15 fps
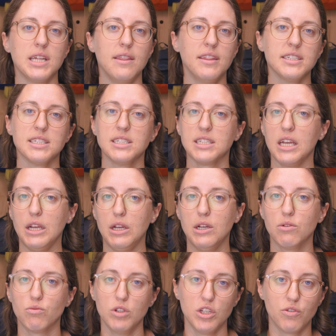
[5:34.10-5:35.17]
then this is a
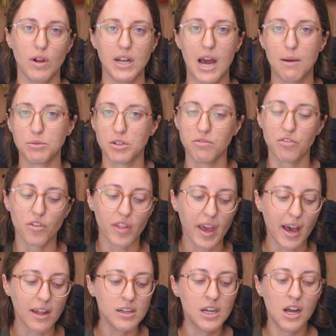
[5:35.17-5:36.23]
really great option for
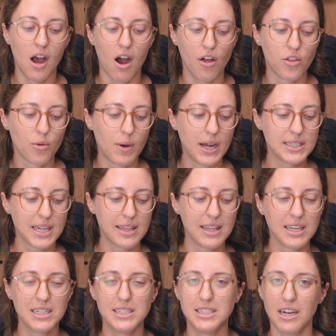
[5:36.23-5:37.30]
that. Otherwise, I think
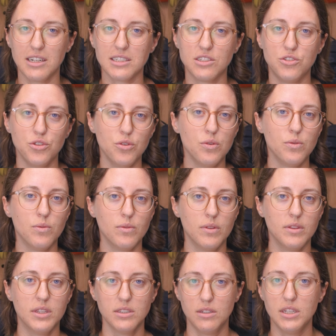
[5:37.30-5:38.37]
it does do
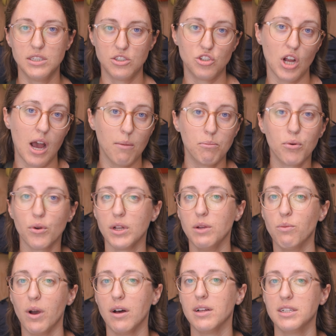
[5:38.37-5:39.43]
its job pretty
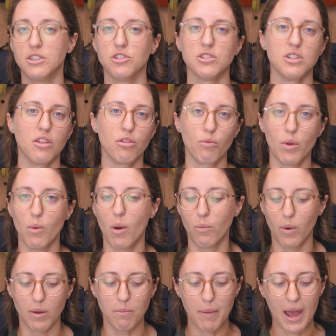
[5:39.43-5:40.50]
well as just a
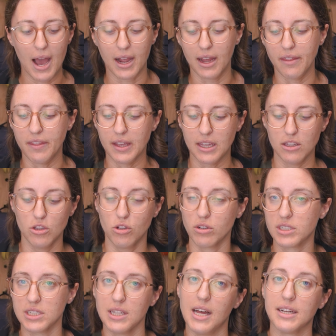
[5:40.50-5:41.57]
3-1-1 bag. I think it
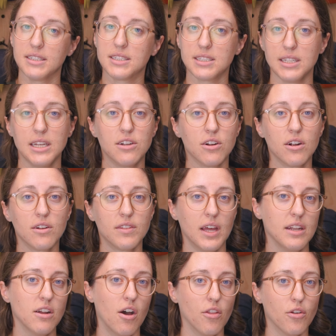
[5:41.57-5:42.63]
looks a lot sleeker
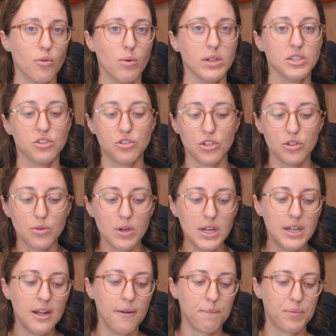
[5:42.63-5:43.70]
than other ones do.
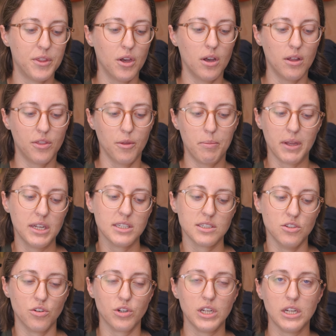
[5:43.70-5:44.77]
The biggest
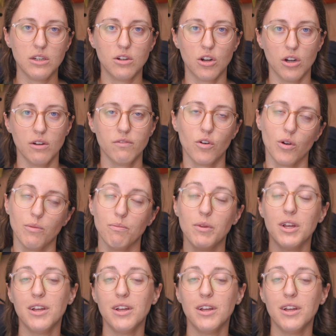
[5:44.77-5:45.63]
learning curve, or